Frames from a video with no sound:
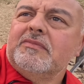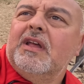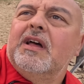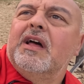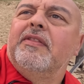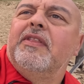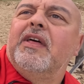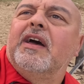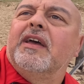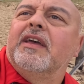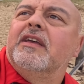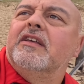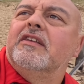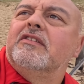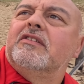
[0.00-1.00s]
and that
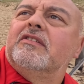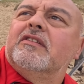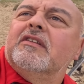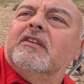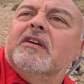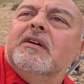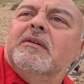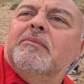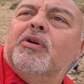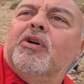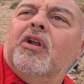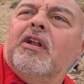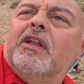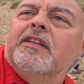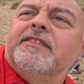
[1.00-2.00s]
is put
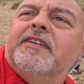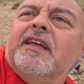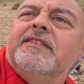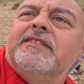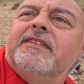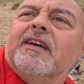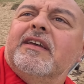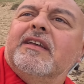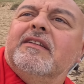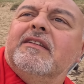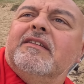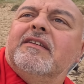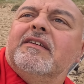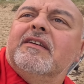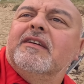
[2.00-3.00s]
on a 10-second
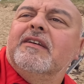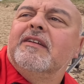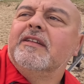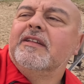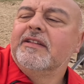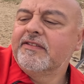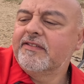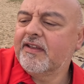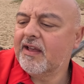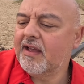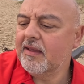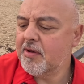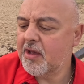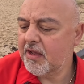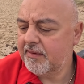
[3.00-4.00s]

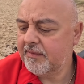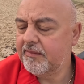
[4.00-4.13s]
timer